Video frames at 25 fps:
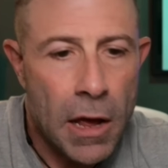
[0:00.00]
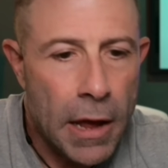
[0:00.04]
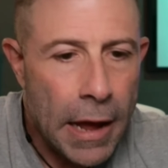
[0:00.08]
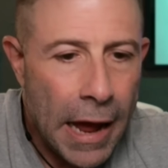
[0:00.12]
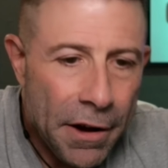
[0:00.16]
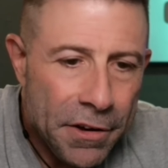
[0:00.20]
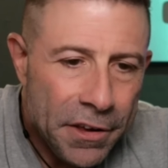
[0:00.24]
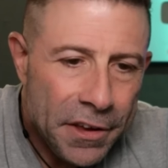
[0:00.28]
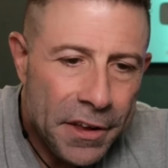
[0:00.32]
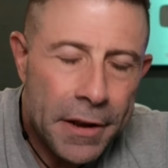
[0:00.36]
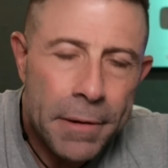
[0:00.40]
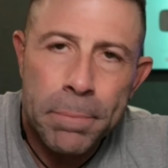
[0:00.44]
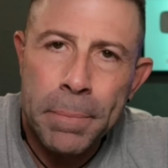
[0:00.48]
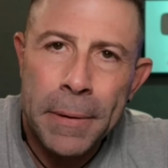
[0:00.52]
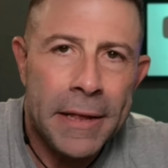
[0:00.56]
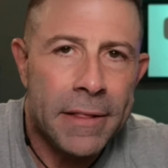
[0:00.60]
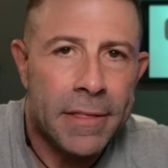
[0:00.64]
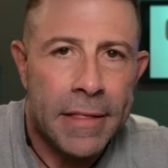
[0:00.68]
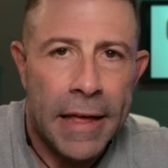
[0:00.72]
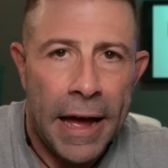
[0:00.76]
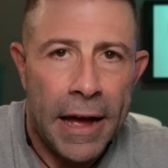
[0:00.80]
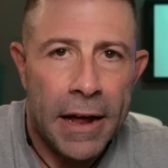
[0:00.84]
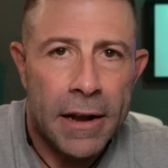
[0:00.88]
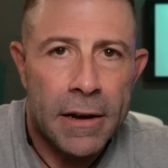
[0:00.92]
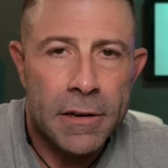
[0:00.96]
How are you going to
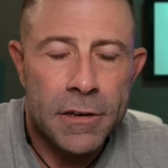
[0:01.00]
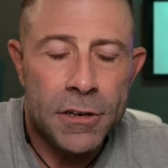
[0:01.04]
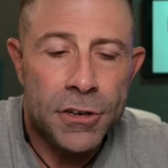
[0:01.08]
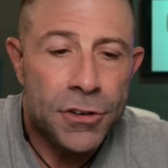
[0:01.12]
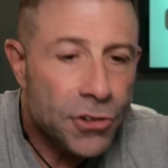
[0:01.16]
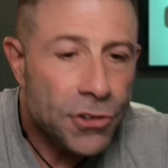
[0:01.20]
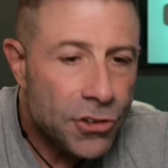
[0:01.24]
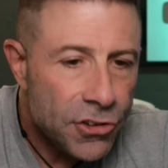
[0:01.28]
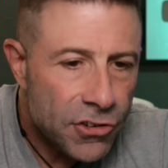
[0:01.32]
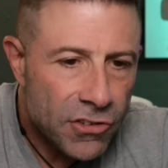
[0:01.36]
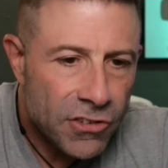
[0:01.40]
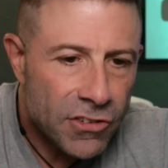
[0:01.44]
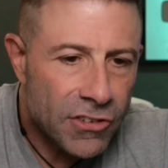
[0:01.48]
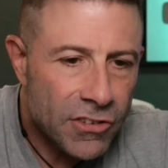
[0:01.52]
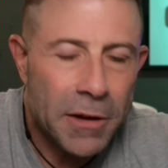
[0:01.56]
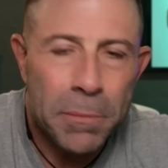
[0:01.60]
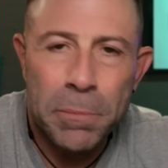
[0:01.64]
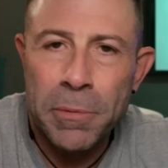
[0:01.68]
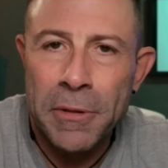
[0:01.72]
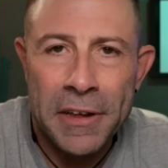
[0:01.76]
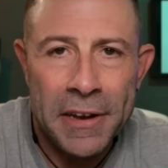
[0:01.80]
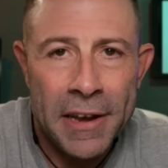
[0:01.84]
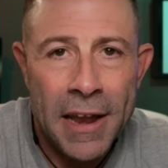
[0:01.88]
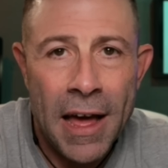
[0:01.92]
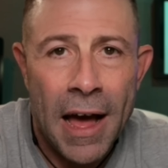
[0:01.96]
beat that? You're just
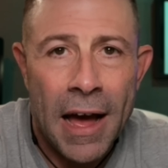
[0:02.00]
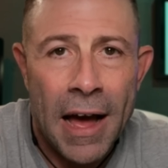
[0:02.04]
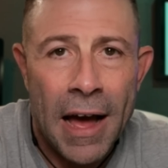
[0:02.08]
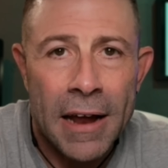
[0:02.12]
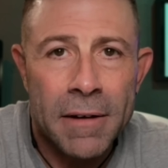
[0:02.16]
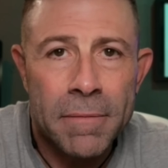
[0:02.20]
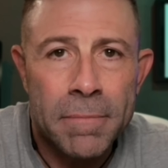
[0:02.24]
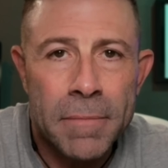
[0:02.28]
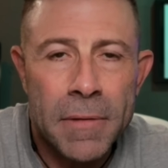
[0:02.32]
simply not.